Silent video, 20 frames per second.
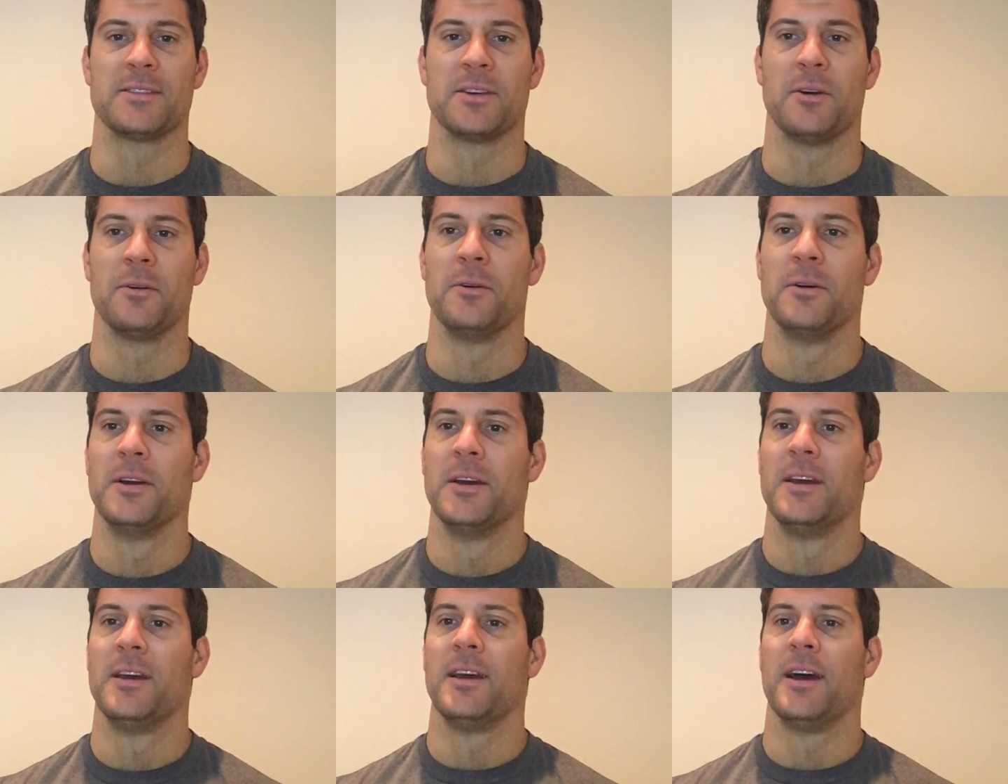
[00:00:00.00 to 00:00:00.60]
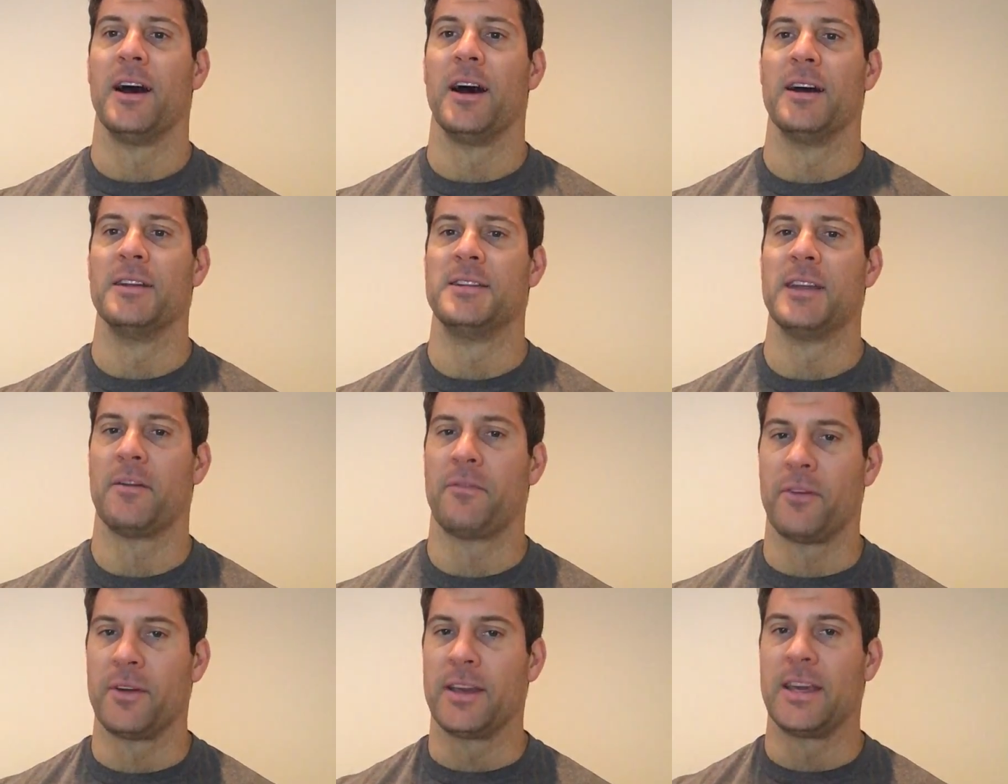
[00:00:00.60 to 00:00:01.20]
So
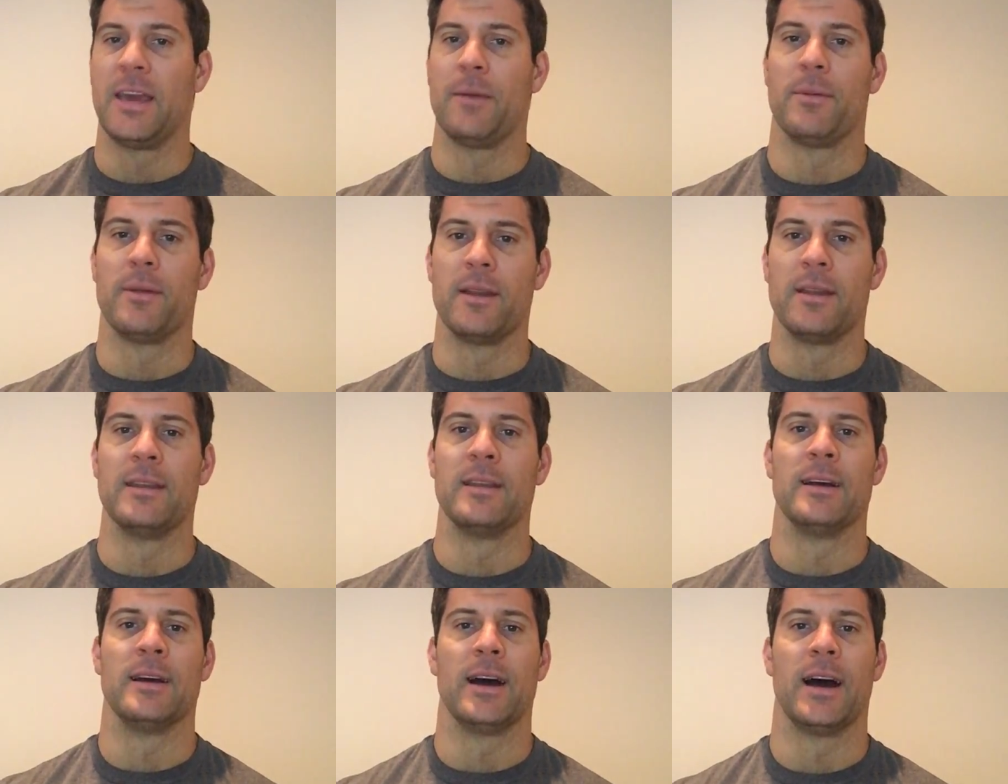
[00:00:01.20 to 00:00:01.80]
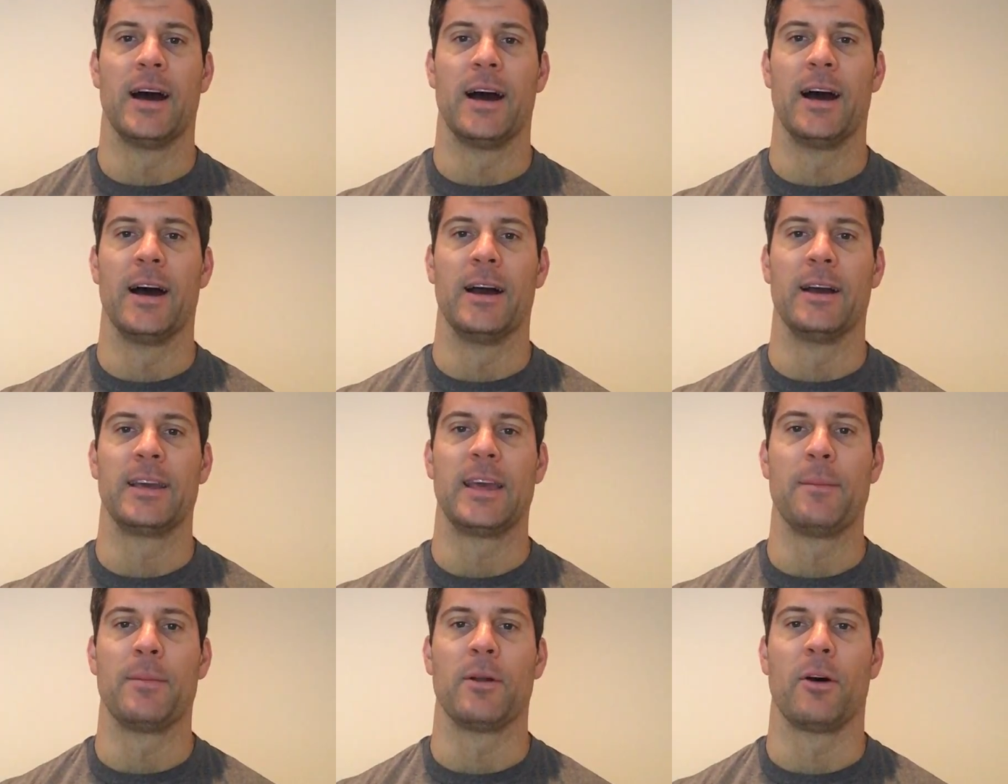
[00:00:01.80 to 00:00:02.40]
definitely keep it
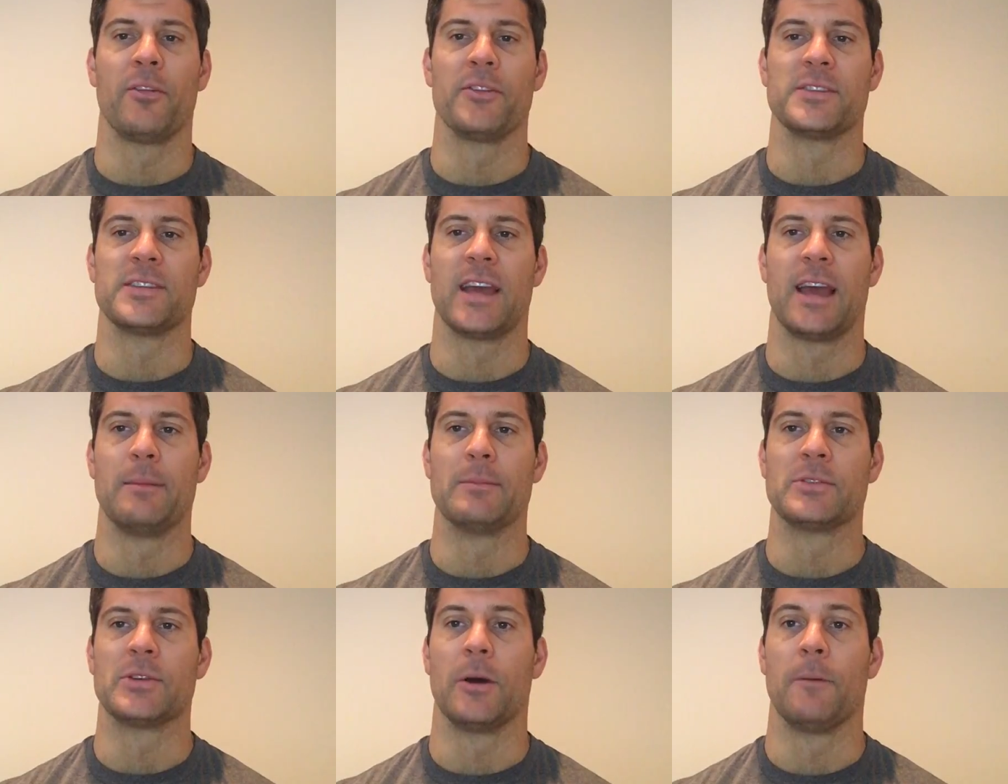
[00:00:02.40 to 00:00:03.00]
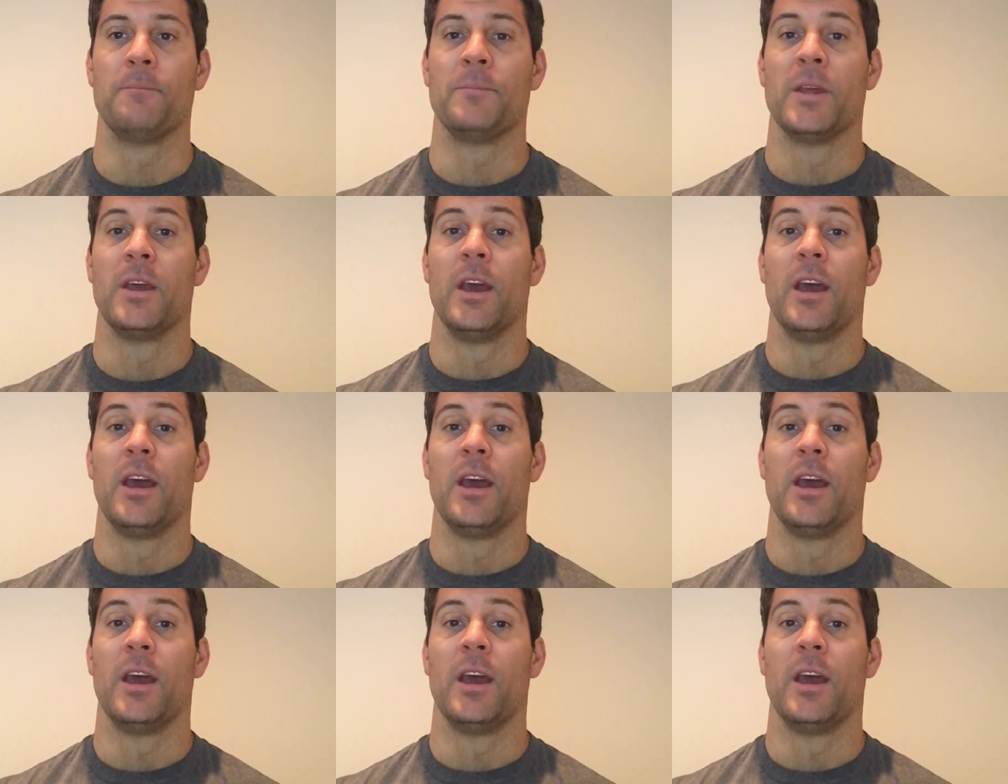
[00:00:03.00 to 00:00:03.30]
all the same. So